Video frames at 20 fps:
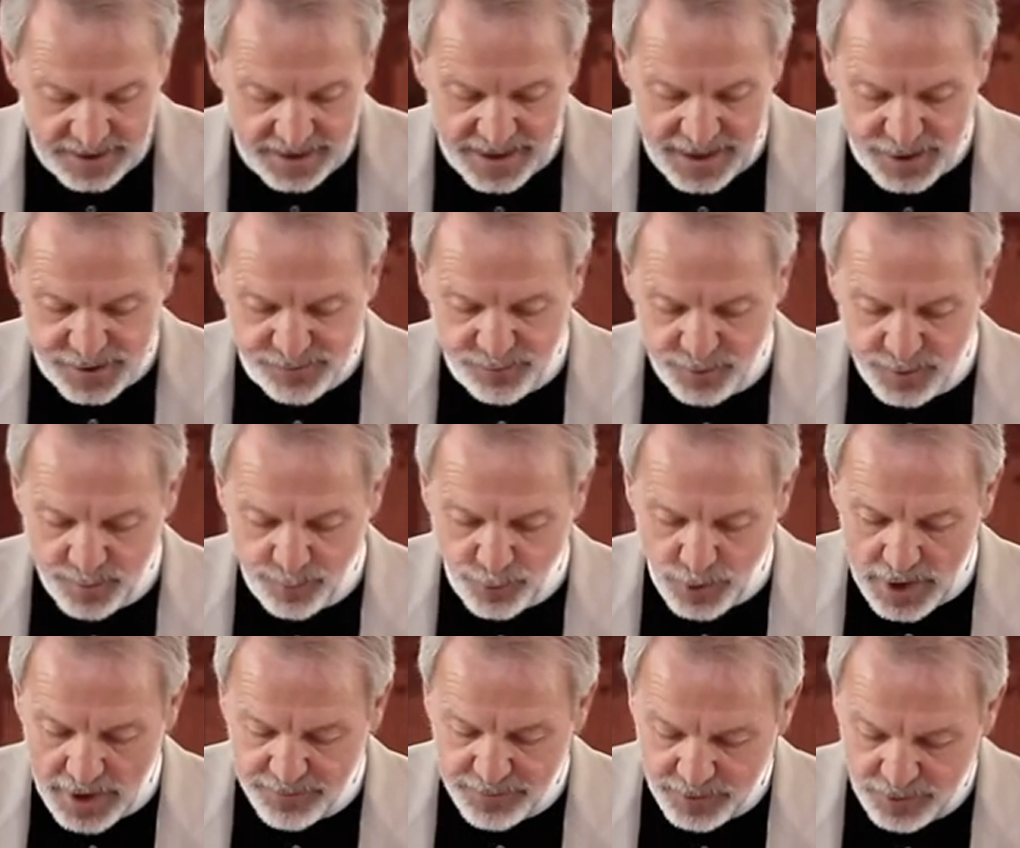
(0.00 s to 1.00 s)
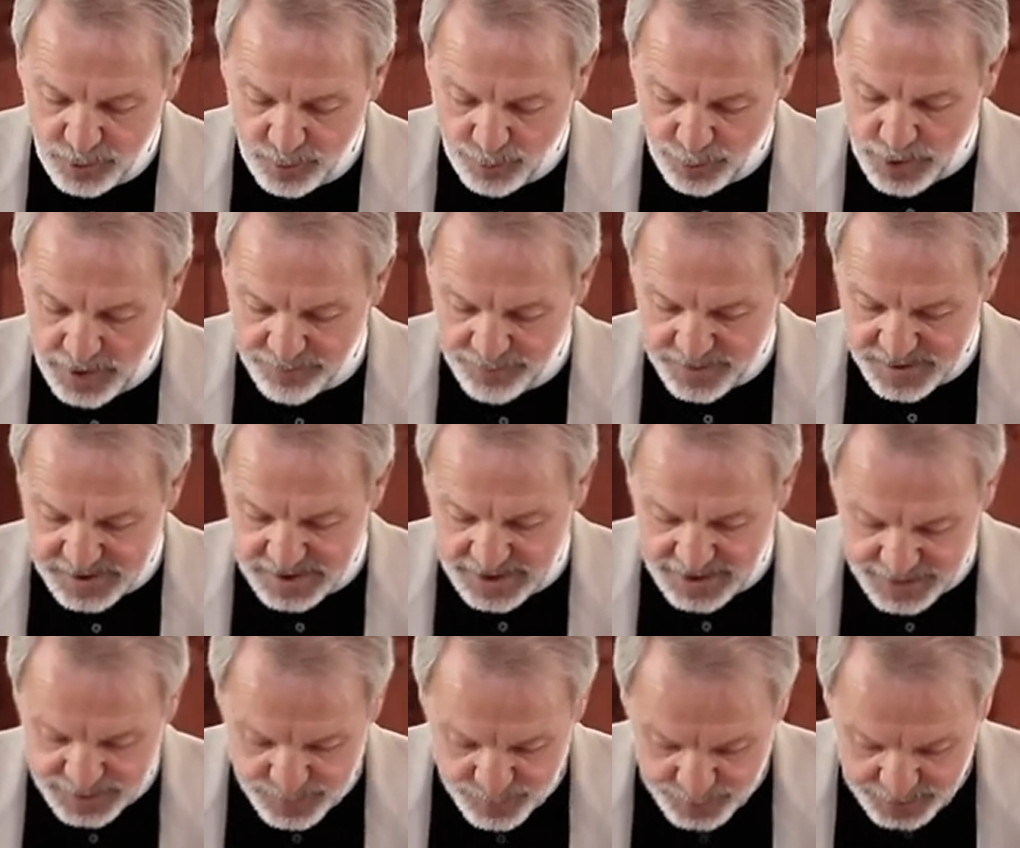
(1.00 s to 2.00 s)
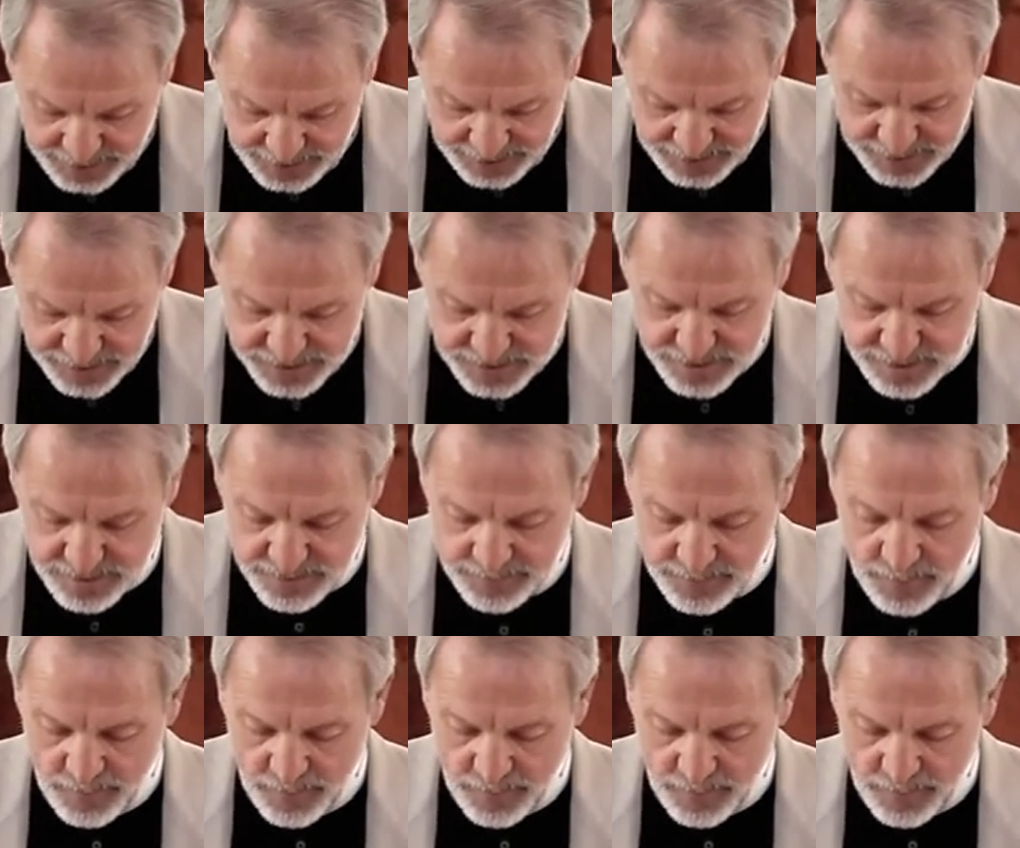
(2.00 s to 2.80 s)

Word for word: As for the prophet who prophesies peace,